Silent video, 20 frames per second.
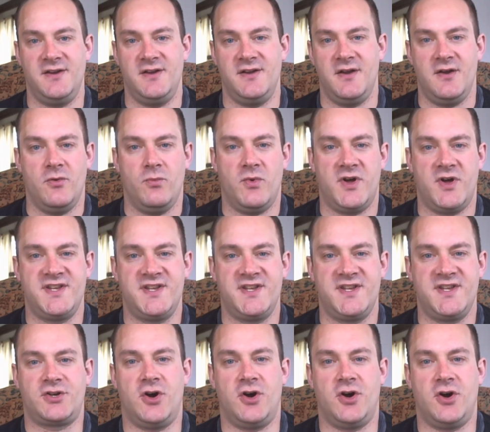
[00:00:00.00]
What is the
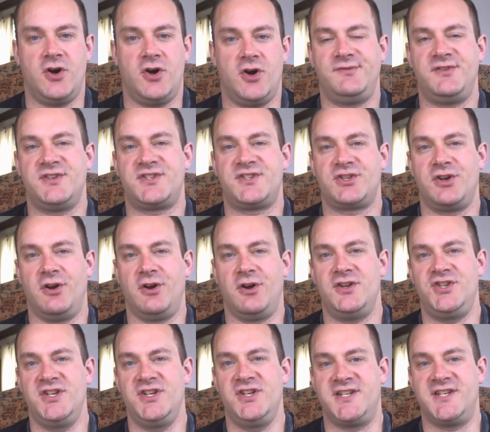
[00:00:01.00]
cost of
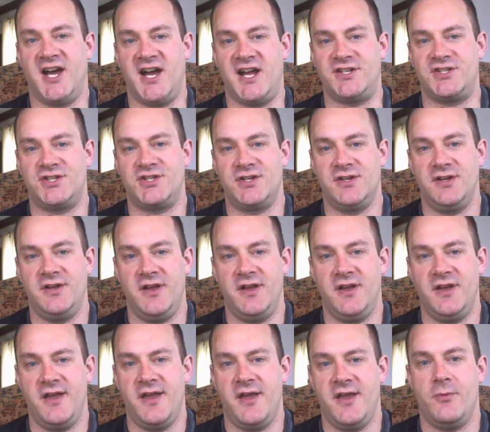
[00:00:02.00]
discouraging touch,
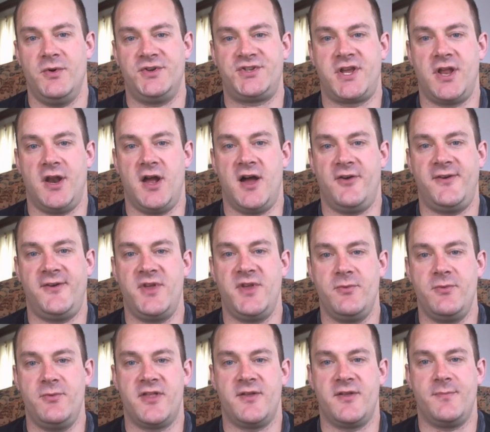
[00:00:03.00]
which can often be
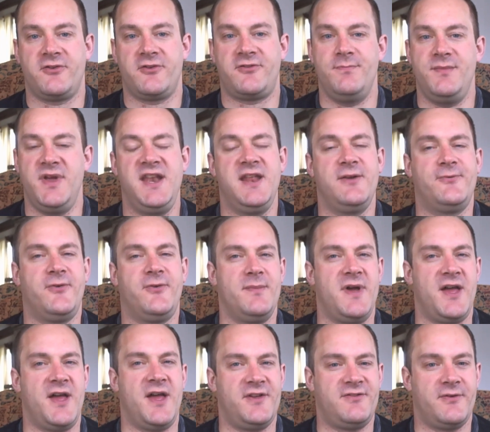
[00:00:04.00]
one of the most meaningful
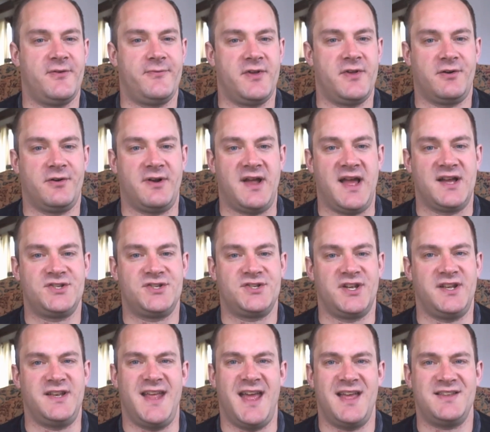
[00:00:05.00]
methods of interaction,
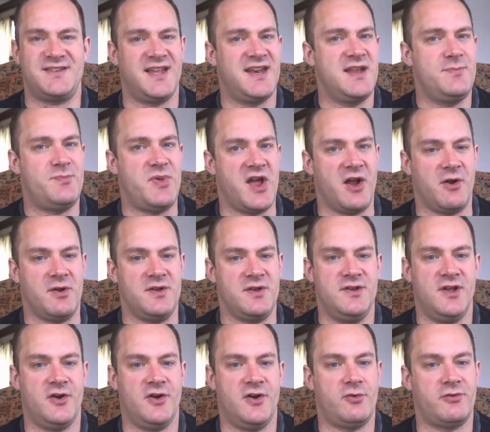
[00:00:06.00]
as any parent
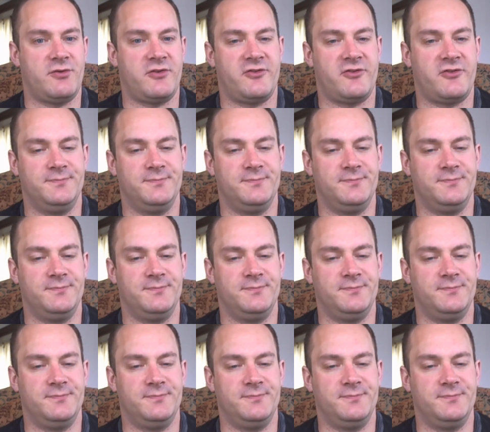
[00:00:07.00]
knows?